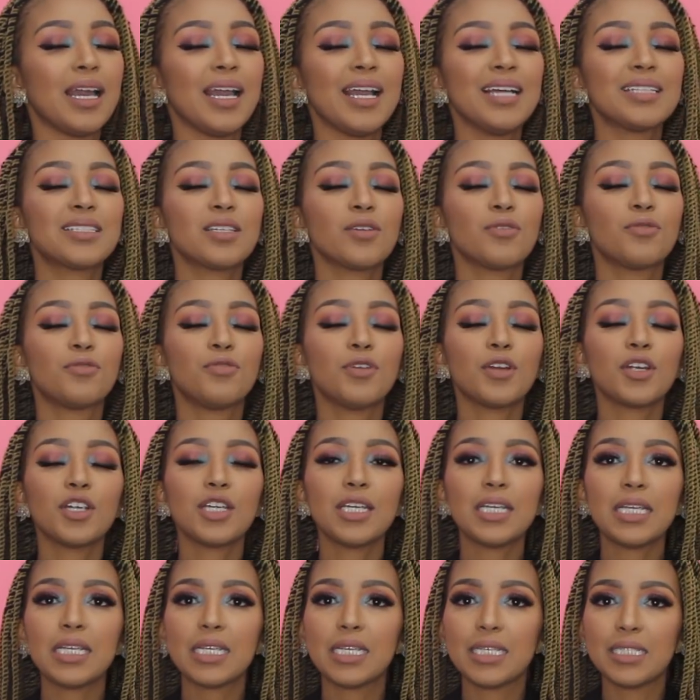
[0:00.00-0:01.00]
It's a
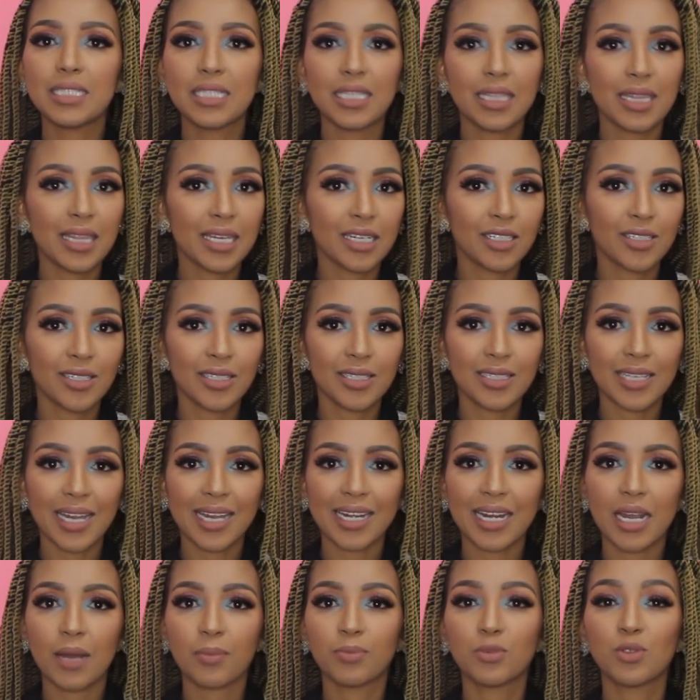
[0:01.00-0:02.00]
very easy thing to
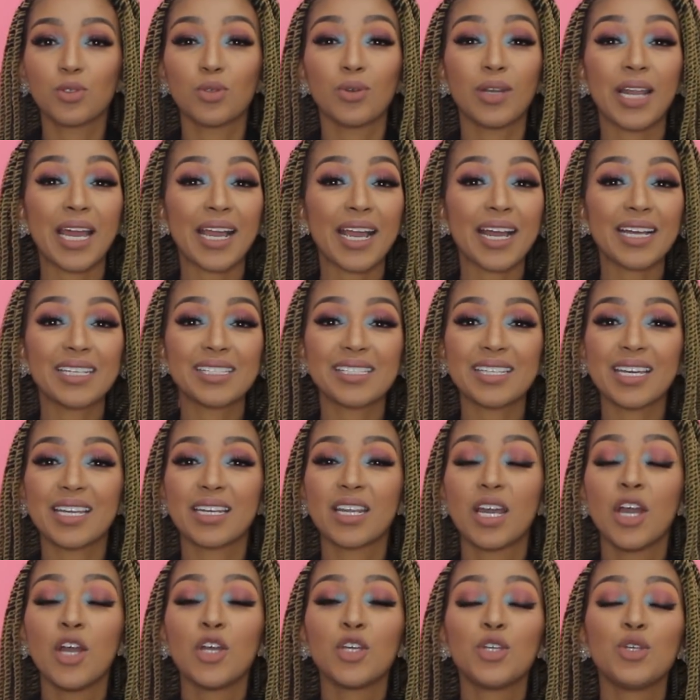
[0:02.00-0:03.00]
sign up to. Like I
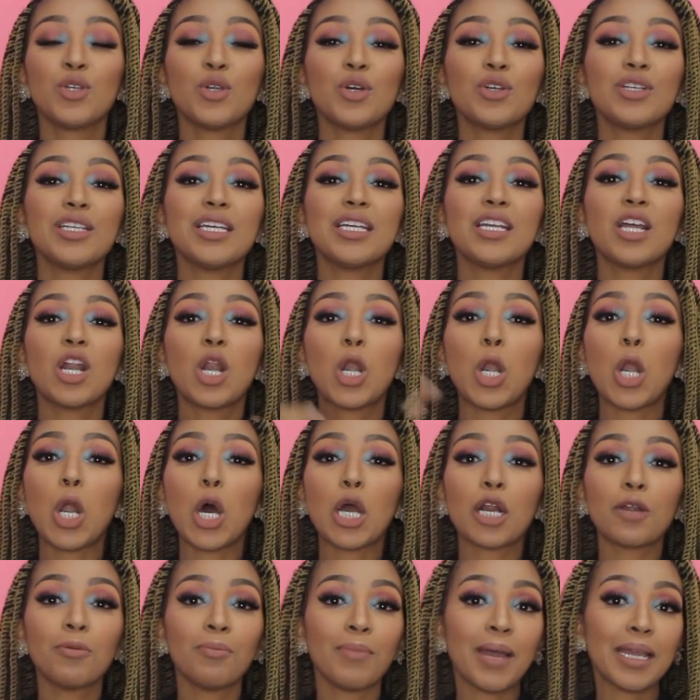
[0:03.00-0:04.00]
said, you don't need a
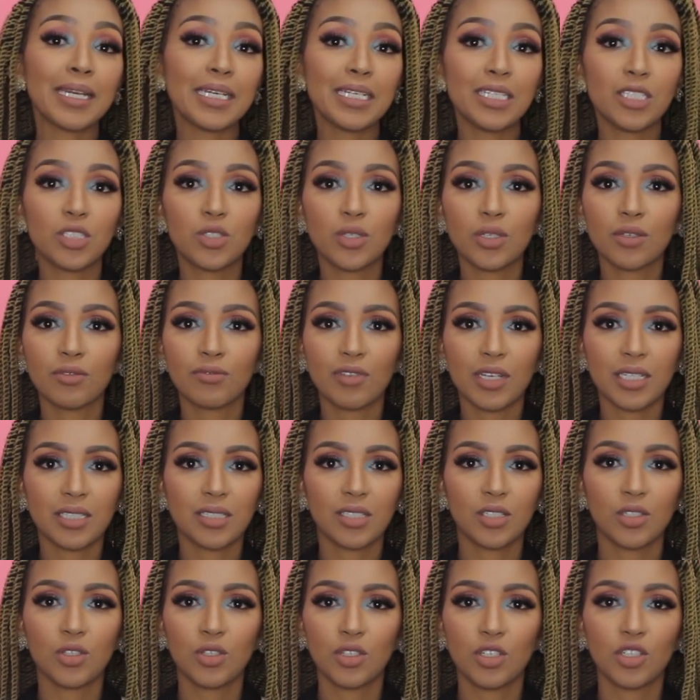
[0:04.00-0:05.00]
lot of money to
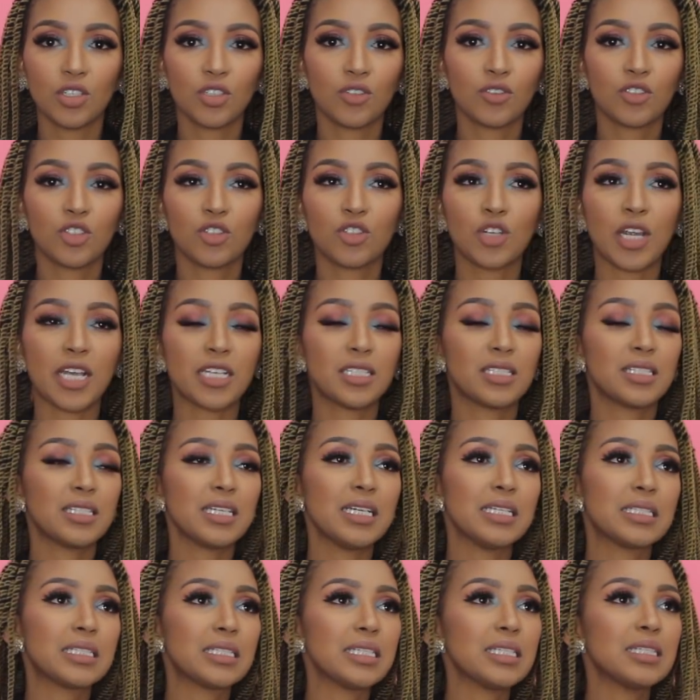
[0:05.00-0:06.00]
invest in unit trusts.
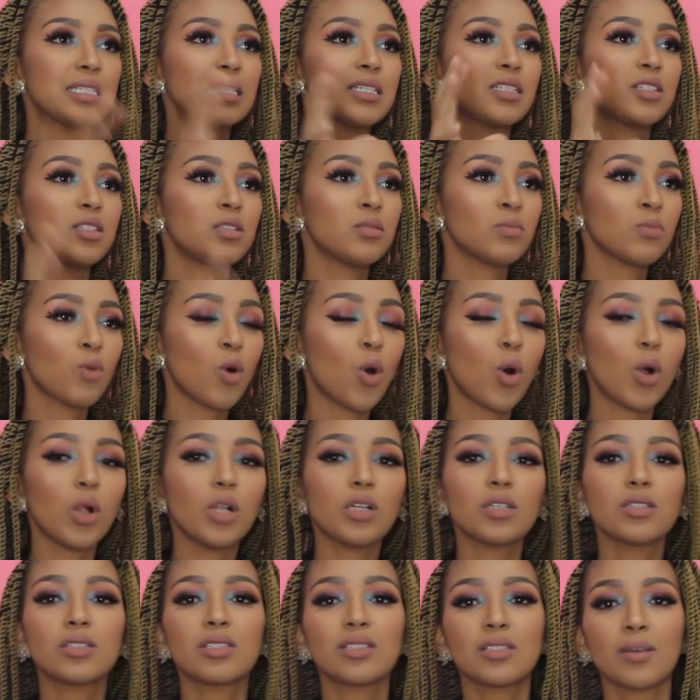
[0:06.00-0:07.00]
It's just a
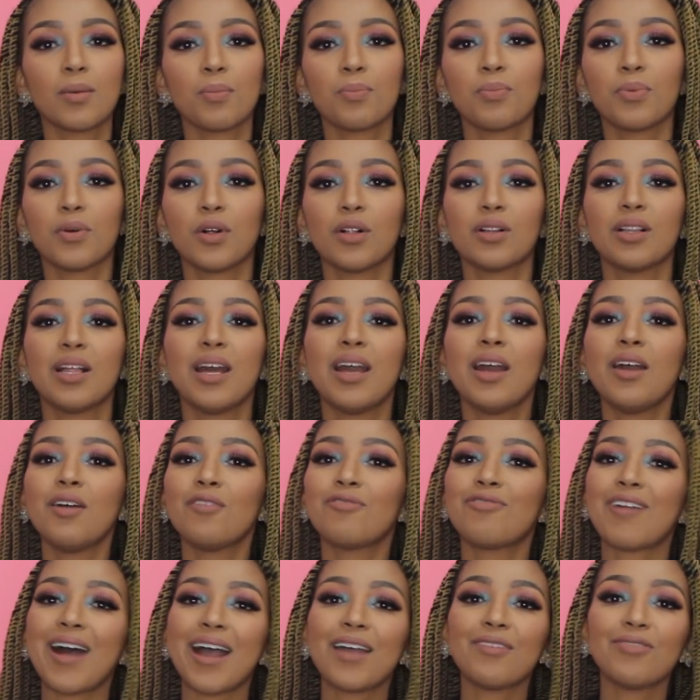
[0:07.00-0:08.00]
small, simple
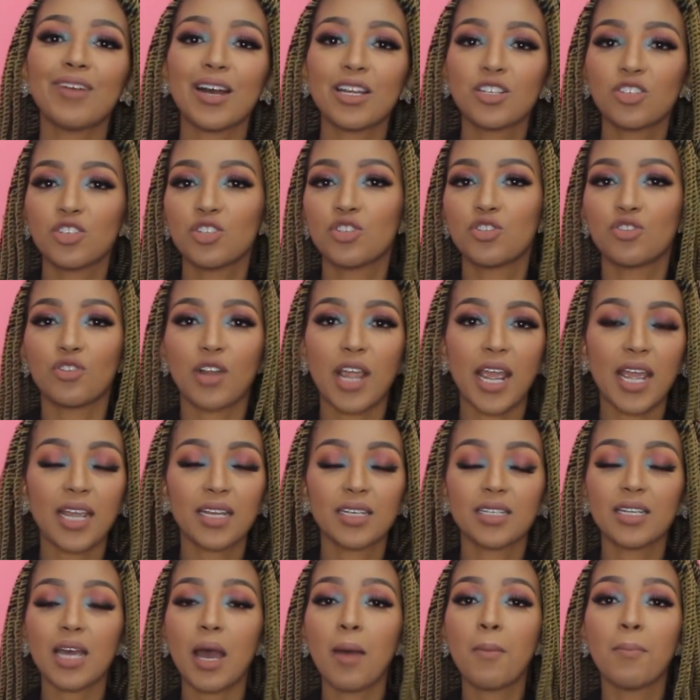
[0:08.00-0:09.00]
500
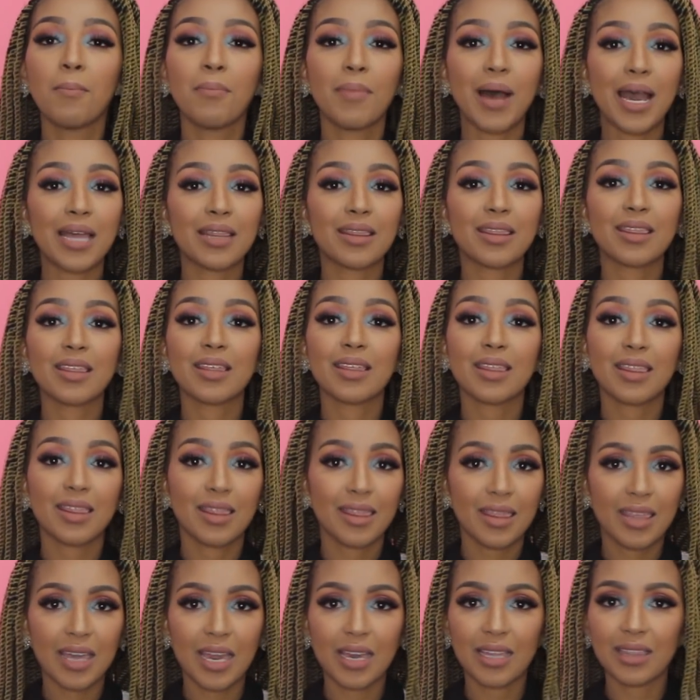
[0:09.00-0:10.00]
Rand a month
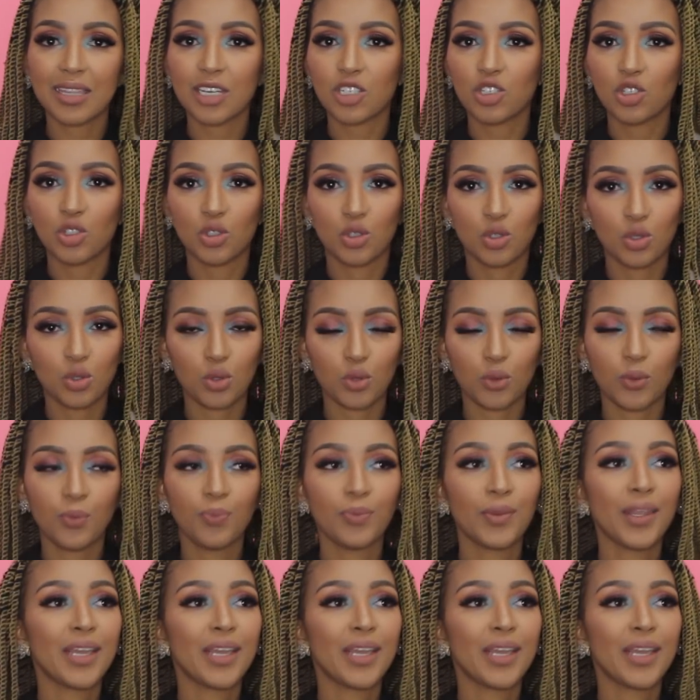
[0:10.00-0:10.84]
thing that you do.